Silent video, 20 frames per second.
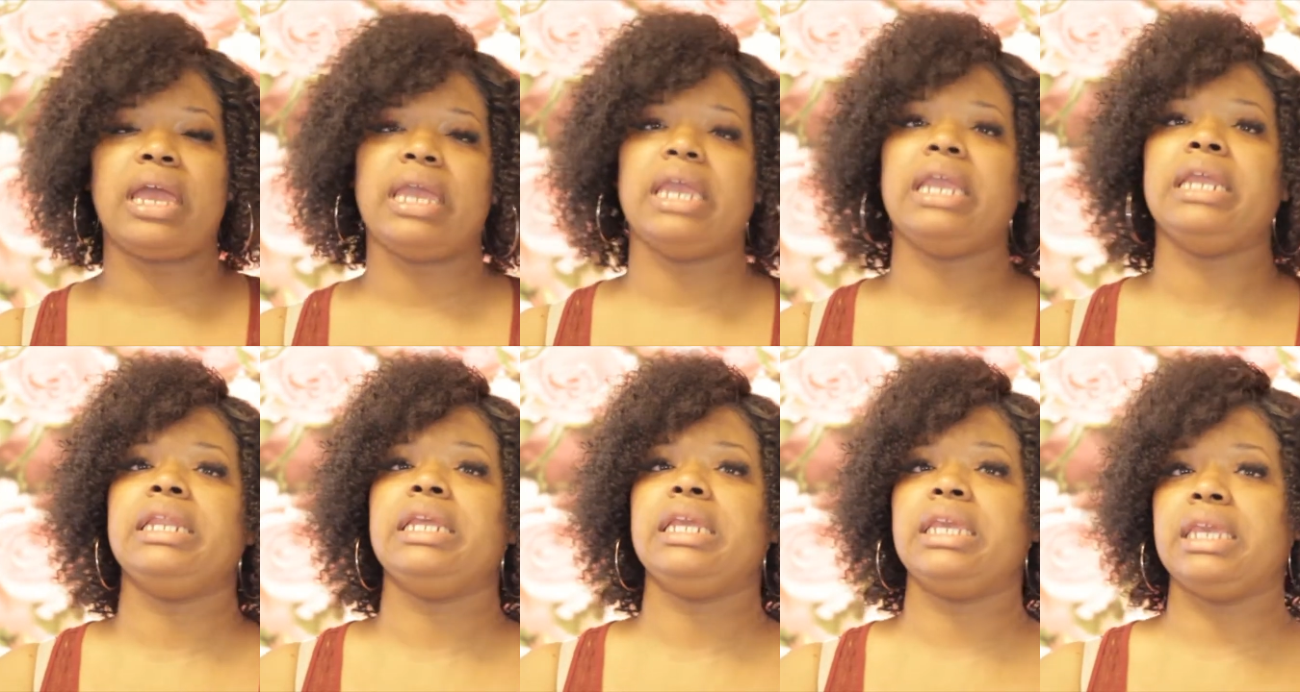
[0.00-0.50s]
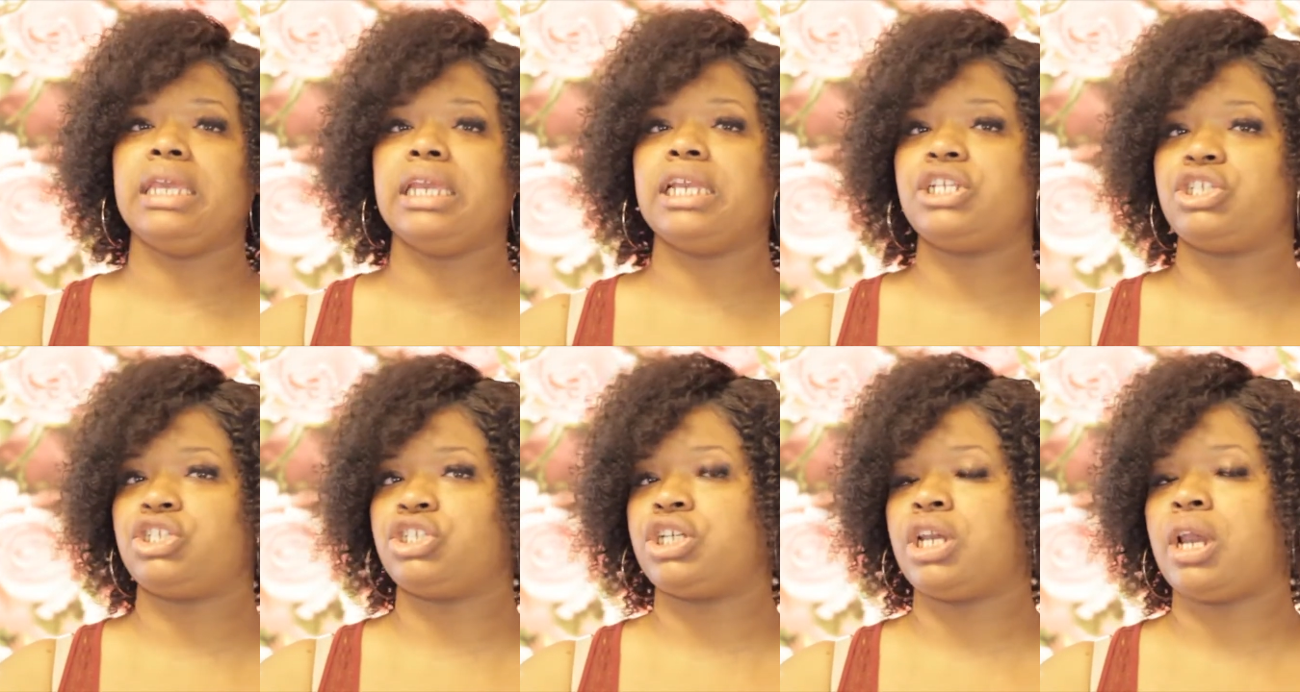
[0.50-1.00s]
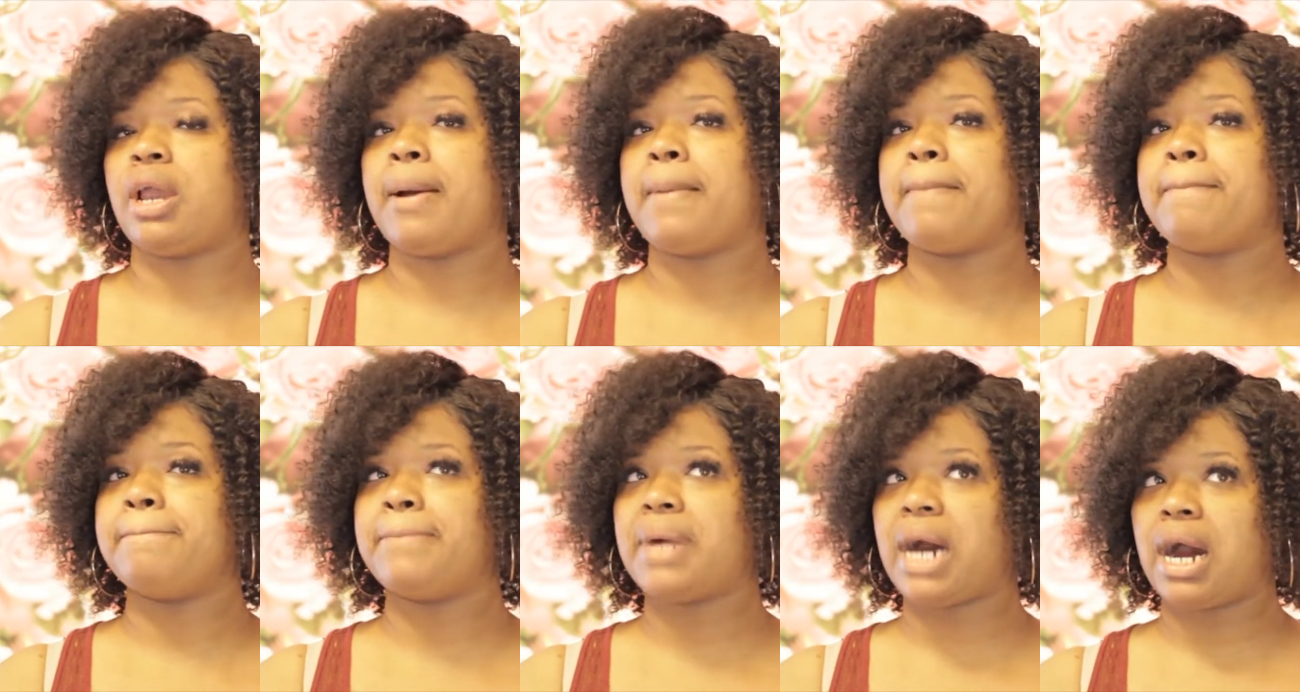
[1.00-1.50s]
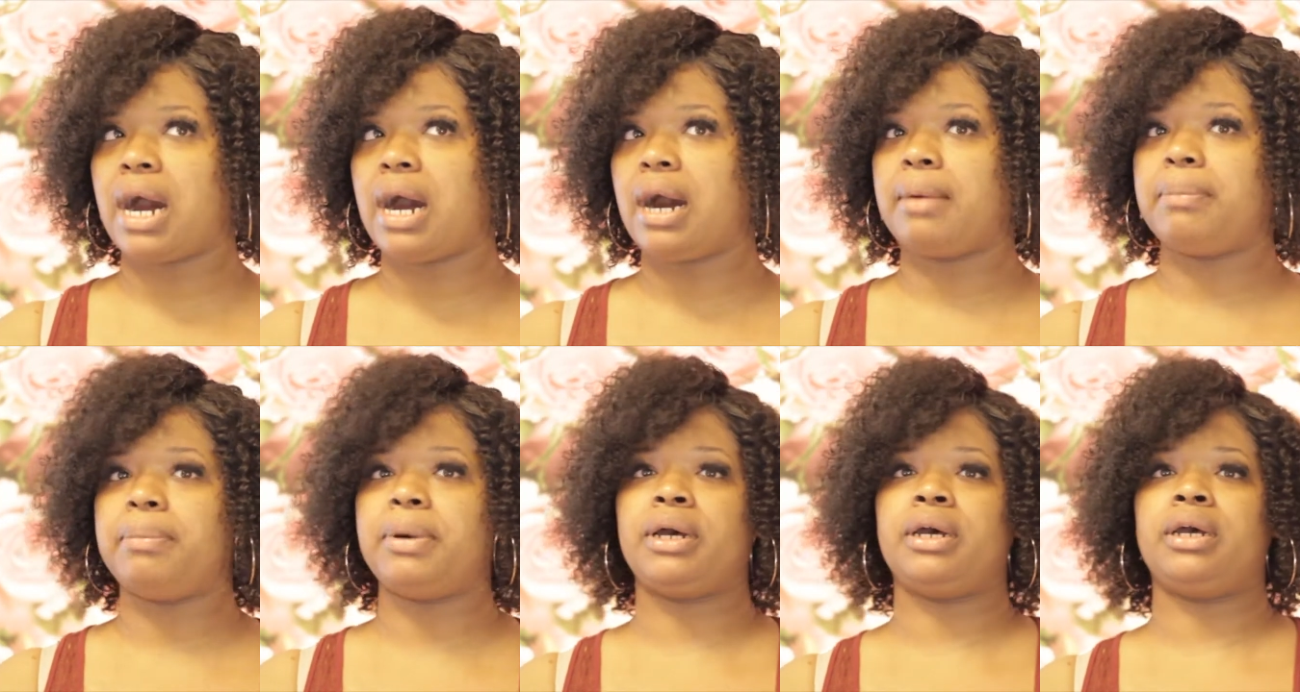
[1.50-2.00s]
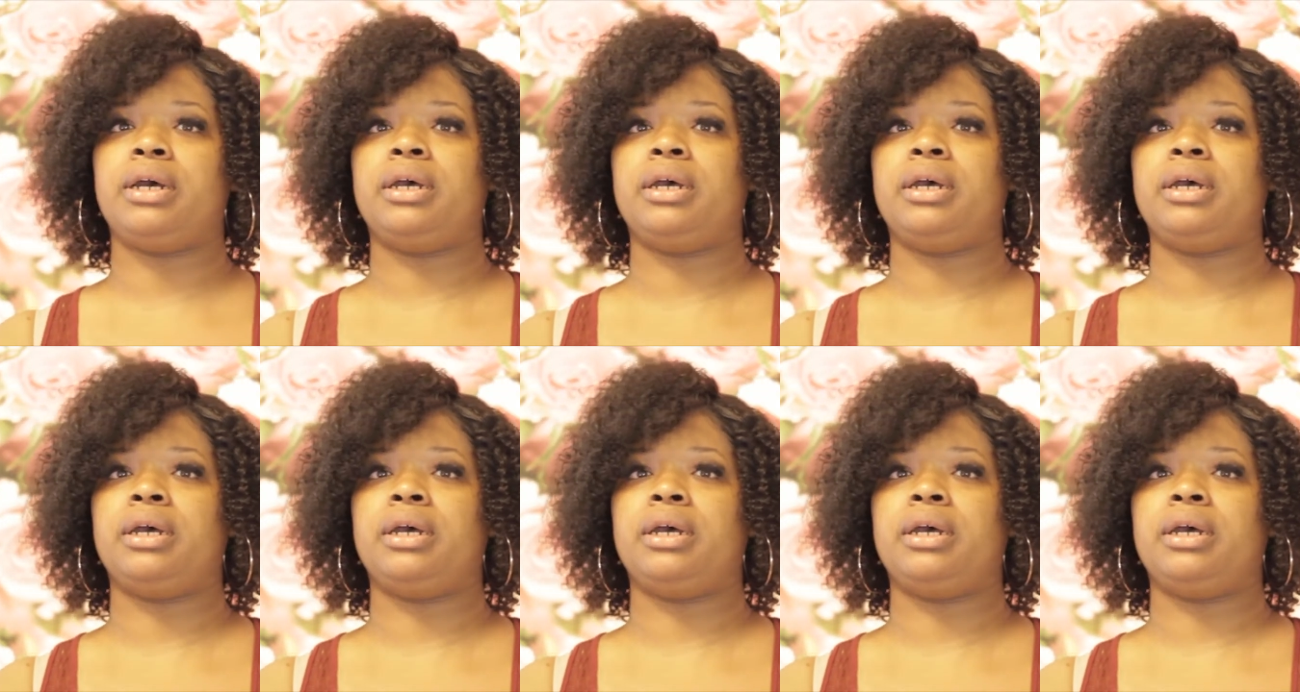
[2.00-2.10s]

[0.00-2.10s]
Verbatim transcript: 8 inch bob